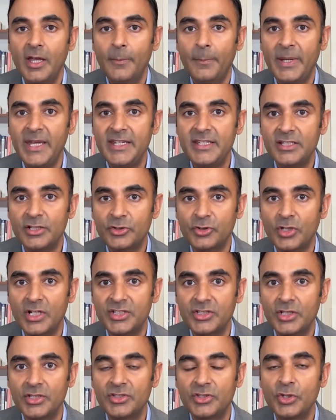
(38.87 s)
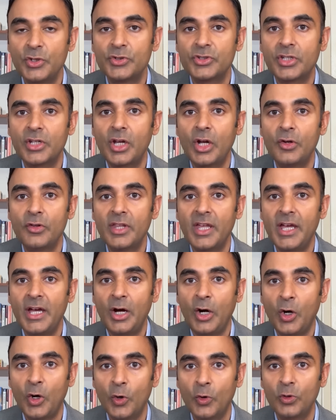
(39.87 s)
Pediatricians used to go their
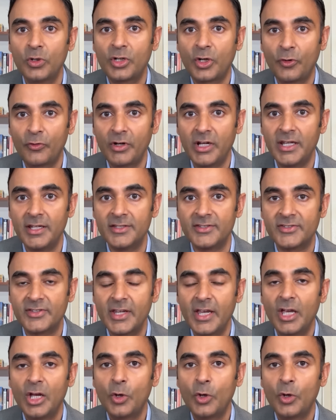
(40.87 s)
whole careers